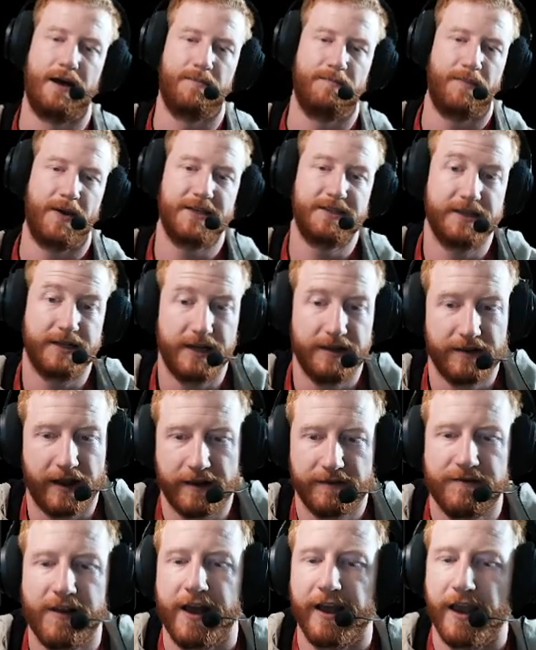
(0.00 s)
Basically like
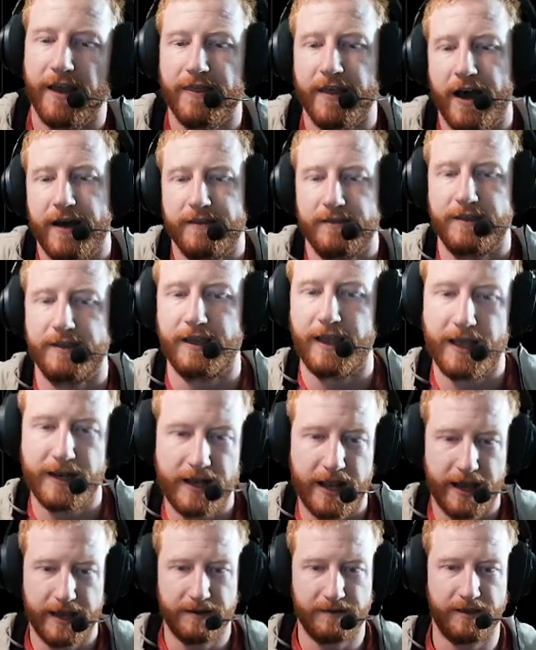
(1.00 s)
flagging the
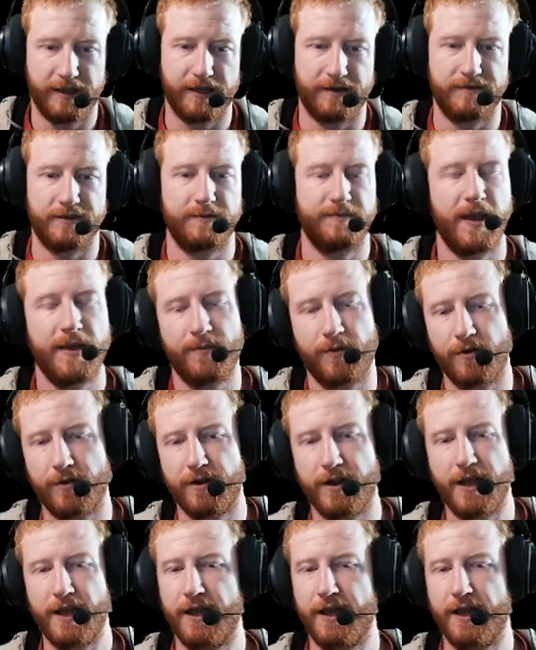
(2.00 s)
headline thing of this paper.